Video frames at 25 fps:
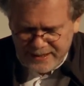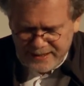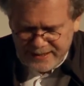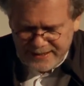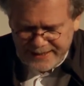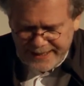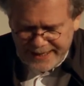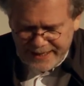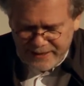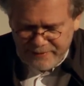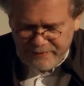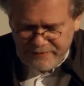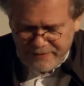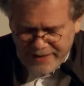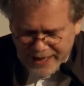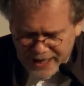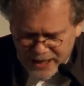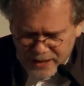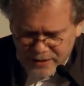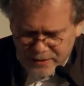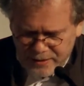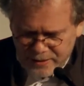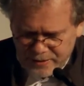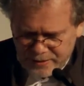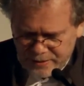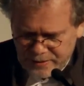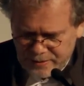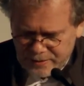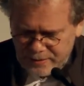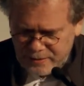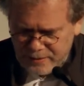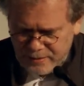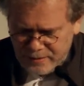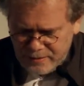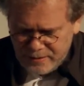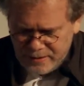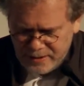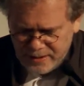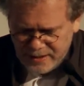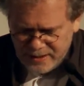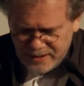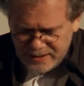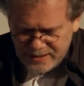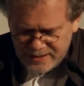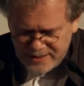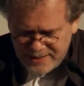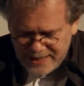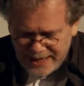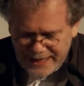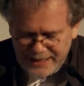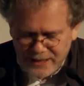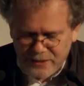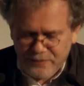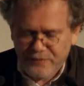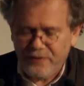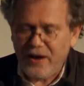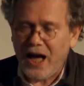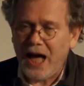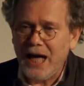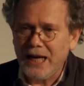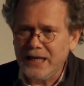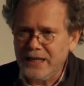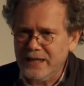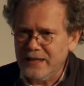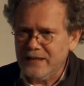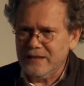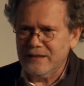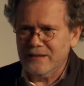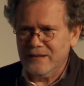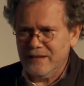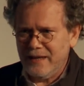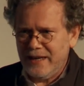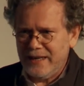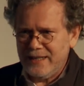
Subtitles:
Der Werker, Zeitfragen,